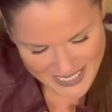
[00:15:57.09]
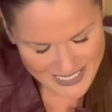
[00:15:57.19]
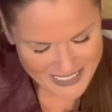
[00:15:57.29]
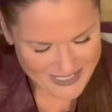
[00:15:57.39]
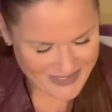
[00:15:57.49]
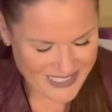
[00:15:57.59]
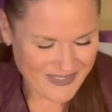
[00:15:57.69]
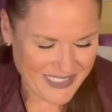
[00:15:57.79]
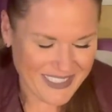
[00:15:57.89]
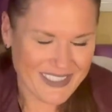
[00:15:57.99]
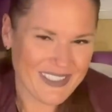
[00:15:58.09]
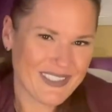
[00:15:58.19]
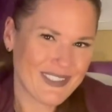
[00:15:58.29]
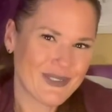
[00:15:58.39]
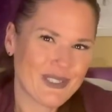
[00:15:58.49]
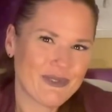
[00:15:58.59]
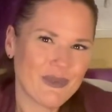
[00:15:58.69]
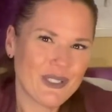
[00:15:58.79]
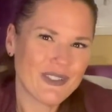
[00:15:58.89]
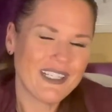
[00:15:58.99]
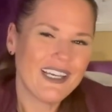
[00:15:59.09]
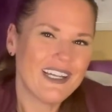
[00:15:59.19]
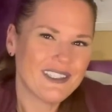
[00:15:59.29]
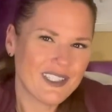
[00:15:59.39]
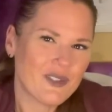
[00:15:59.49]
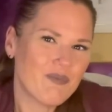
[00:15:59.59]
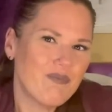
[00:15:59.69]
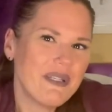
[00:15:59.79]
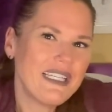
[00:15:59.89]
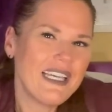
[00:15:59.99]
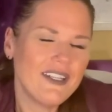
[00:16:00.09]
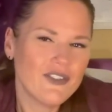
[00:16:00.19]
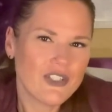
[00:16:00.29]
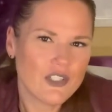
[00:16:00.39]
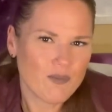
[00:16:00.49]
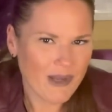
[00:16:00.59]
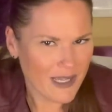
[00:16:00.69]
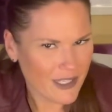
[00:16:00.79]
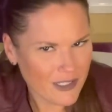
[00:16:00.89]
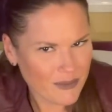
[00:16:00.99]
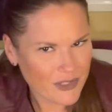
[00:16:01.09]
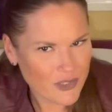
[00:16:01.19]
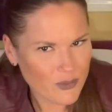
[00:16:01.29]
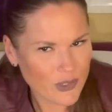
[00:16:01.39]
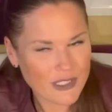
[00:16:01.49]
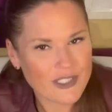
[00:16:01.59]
I'm laughing because it's so small. Then I got these big energies backing up this really